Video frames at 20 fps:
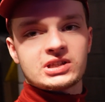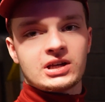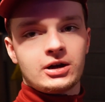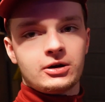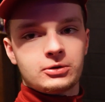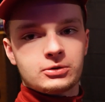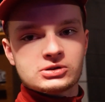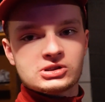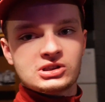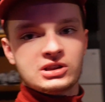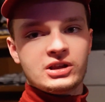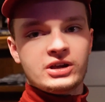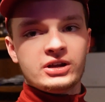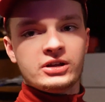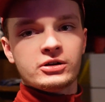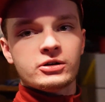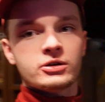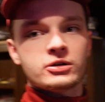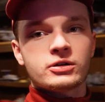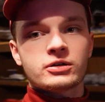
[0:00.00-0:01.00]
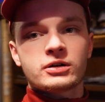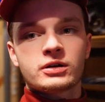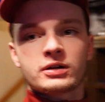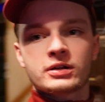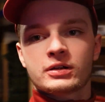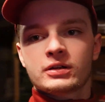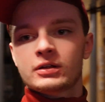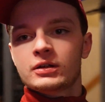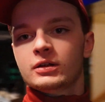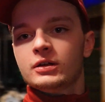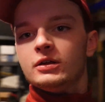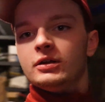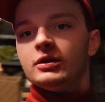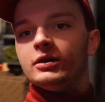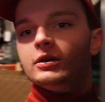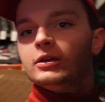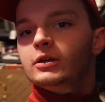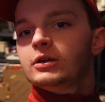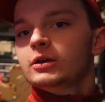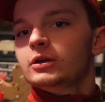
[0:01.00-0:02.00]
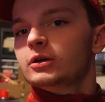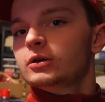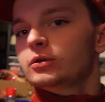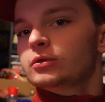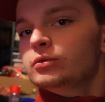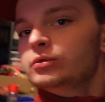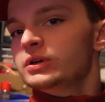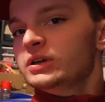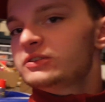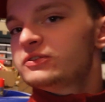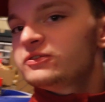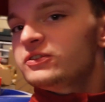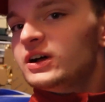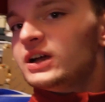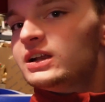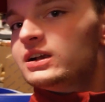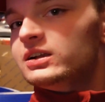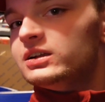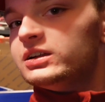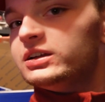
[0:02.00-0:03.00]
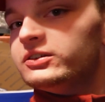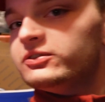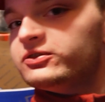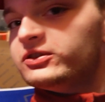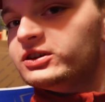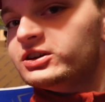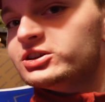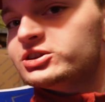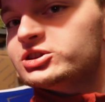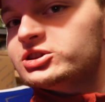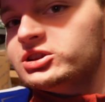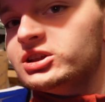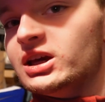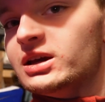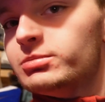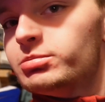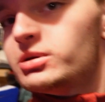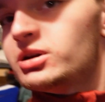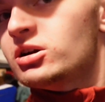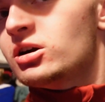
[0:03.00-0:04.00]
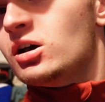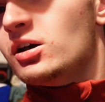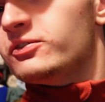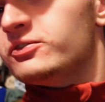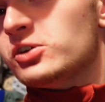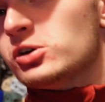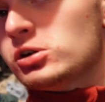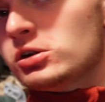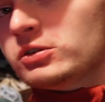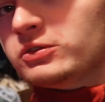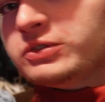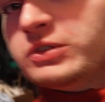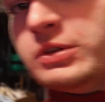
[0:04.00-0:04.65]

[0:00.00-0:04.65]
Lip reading: hours later, we finally finished taping off all of